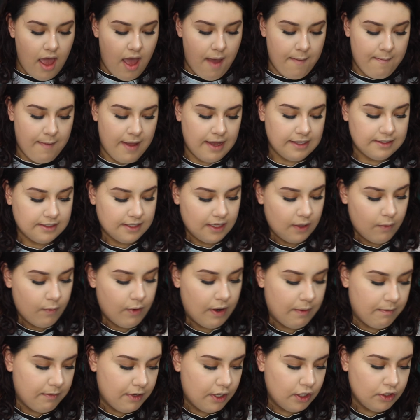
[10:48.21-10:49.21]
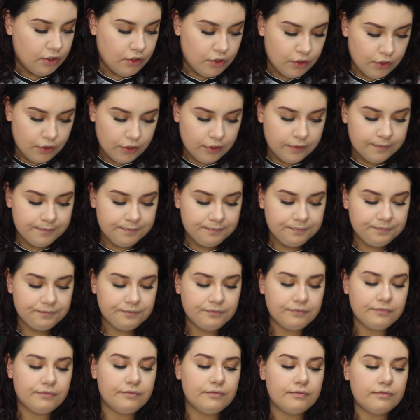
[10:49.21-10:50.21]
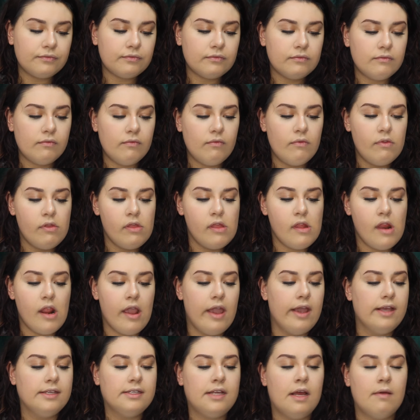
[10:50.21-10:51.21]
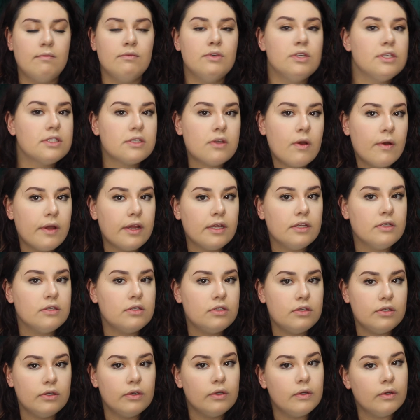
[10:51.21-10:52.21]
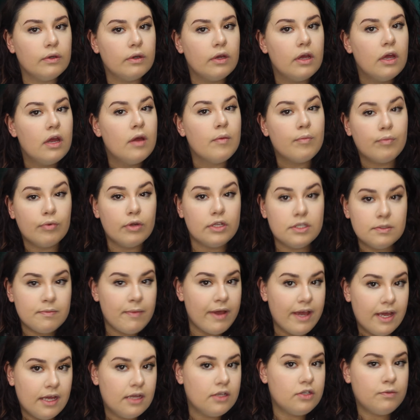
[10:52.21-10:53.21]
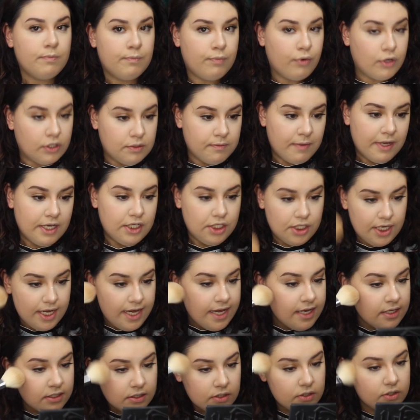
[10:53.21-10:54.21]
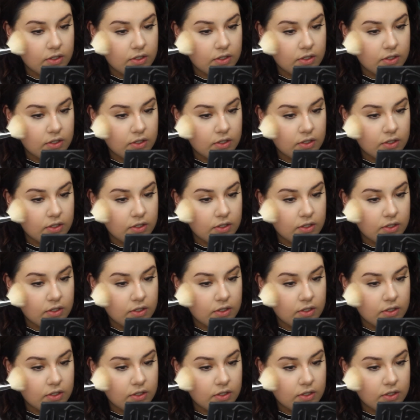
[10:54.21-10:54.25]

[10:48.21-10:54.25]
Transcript: And basically what I'm going to do is I'm just going to bronze my cheeks.